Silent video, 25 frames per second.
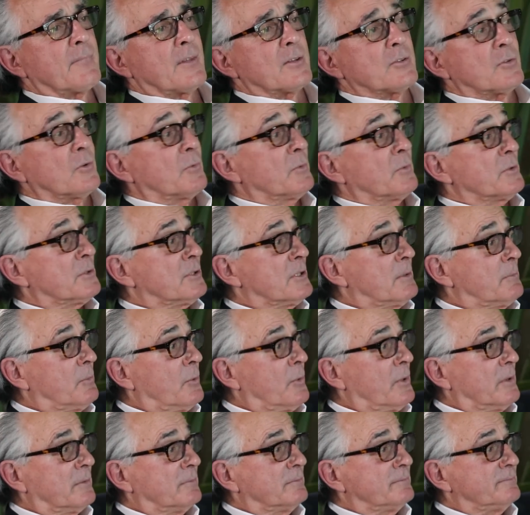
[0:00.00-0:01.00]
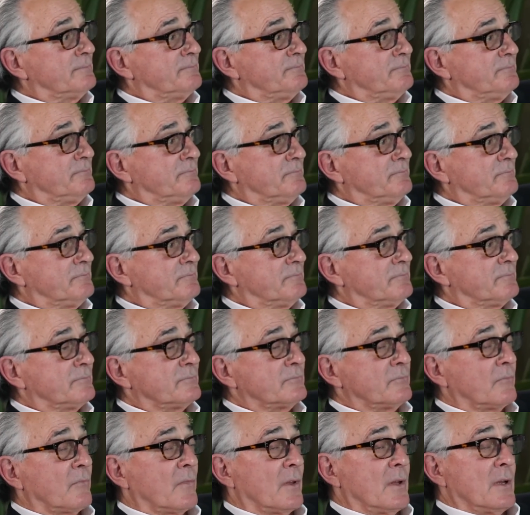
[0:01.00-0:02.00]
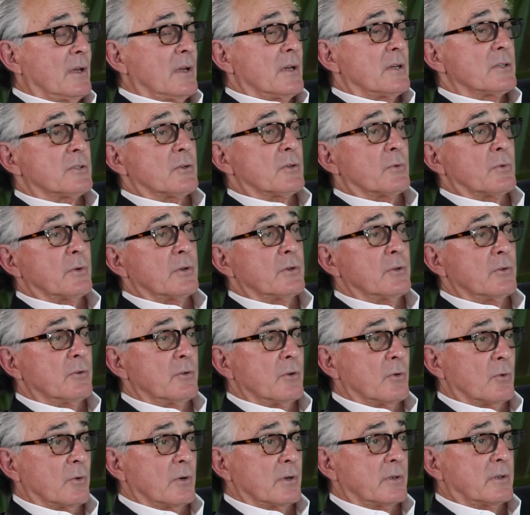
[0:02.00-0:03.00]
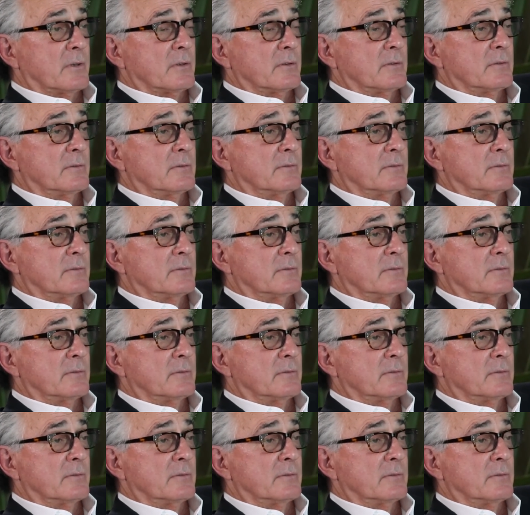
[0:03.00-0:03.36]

So it went to number one. Hmm. So we're in New York